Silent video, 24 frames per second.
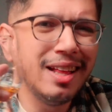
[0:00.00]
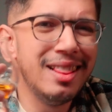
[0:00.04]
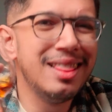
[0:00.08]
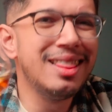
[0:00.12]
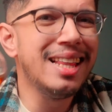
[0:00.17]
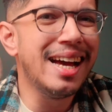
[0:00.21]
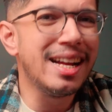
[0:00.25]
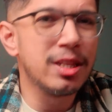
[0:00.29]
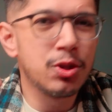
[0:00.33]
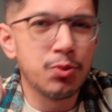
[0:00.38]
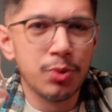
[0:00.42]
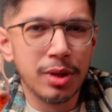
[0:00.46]

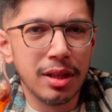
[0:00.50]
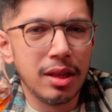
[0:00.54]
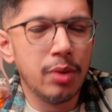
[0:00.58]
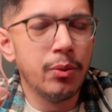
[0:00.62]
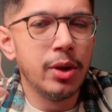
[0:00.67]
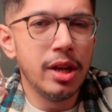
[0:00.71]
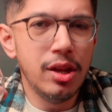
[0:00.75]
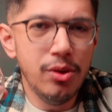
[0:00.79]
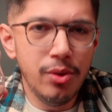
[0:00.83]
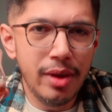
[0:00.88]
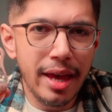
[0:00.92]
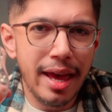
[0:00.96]
That's really
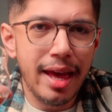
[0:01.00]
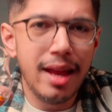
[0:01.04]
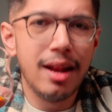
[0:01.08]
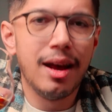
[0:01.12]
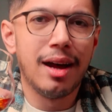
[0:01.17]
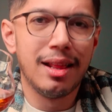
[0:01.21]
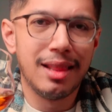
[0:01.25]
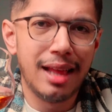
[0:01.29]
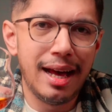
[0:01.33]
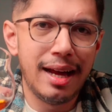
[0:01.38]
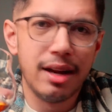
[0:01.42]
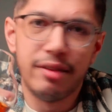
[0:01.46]
when you get
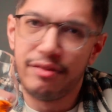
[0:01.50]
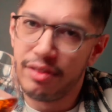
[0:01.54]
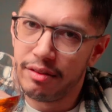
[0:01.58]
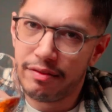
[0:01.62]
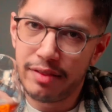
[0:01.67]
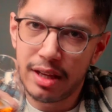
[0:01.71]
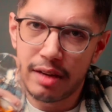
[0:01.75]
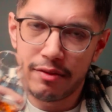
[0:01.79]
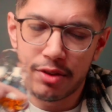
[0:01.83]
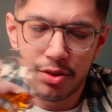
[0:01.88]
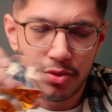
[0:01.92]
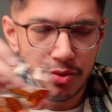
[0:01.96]
a lot of the
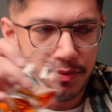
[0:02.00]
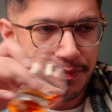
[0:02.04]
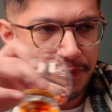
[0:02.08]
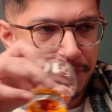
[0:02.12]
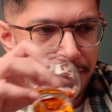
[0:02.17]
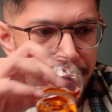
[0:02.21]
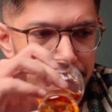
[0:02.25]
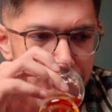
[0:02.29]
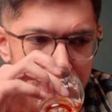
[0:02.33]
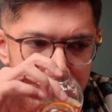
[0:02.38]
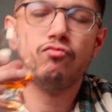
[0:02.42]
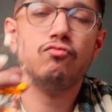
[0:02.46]
flavors.
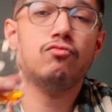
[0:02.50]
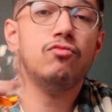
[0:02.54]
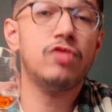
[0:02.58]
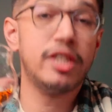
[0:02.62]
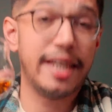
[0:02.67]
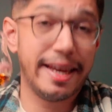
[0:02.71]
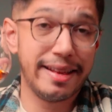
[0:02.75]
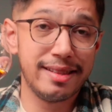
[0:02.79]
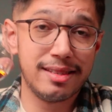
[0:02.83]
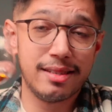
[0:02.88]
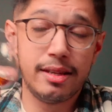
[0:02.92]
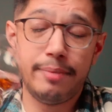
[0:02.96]

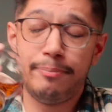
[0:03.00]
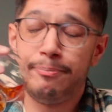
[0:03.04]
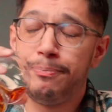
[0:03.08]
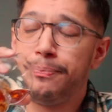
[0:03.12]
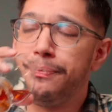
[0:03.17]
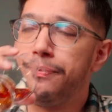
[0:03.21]
Second sip.